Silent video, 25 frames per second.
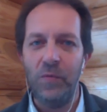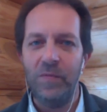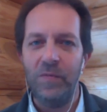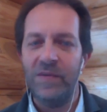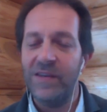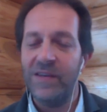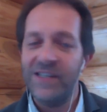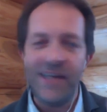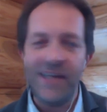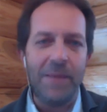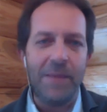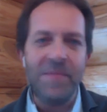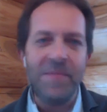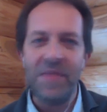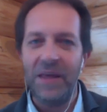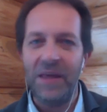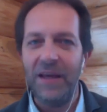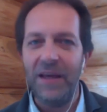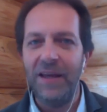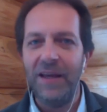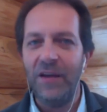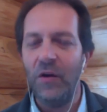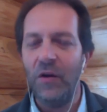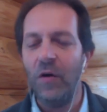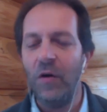Same thing,
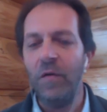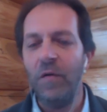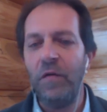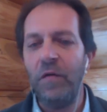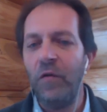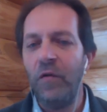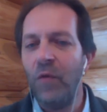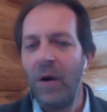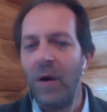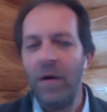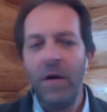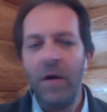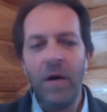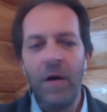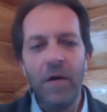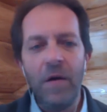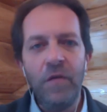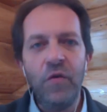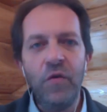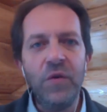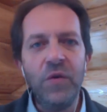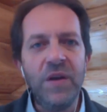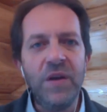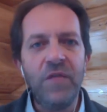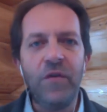you know, few,
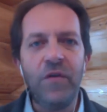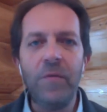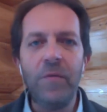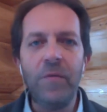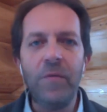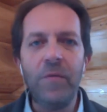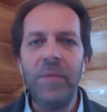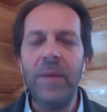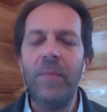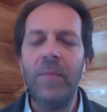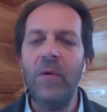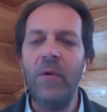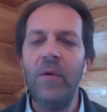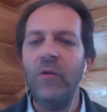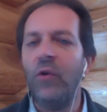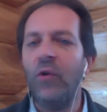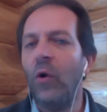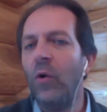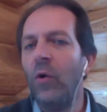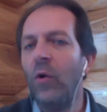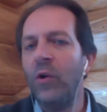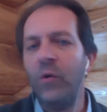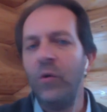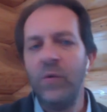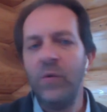few different people
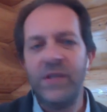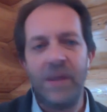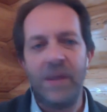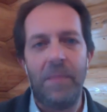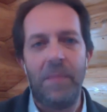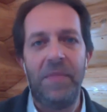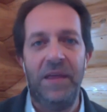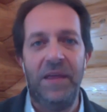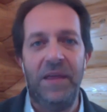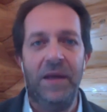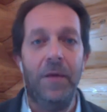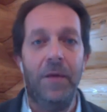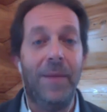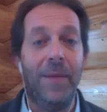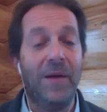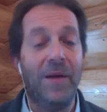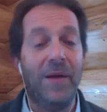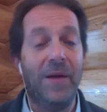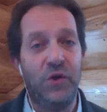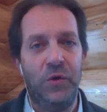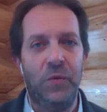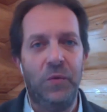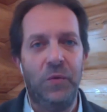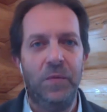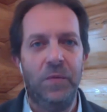told you something about
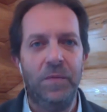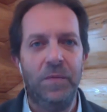you